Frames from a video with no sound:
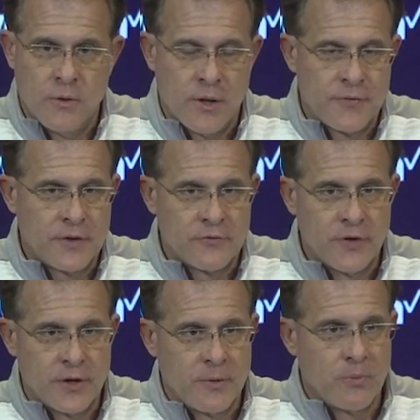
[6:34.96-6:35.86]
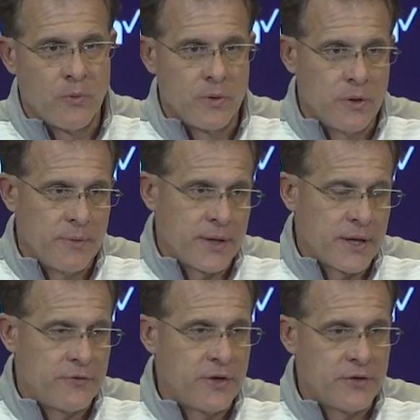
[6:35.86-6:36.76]
You know, I think it's very important. I mean, they got
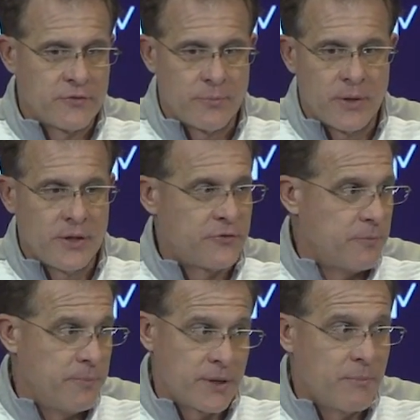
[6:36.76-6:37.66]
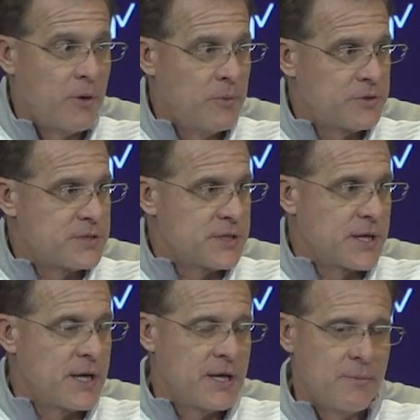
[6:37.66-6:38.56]
a chance to play in some big moments in the
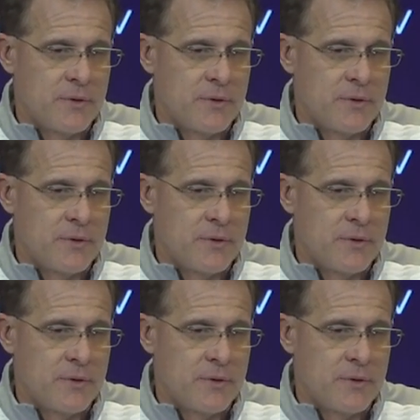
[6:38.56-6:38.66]
game.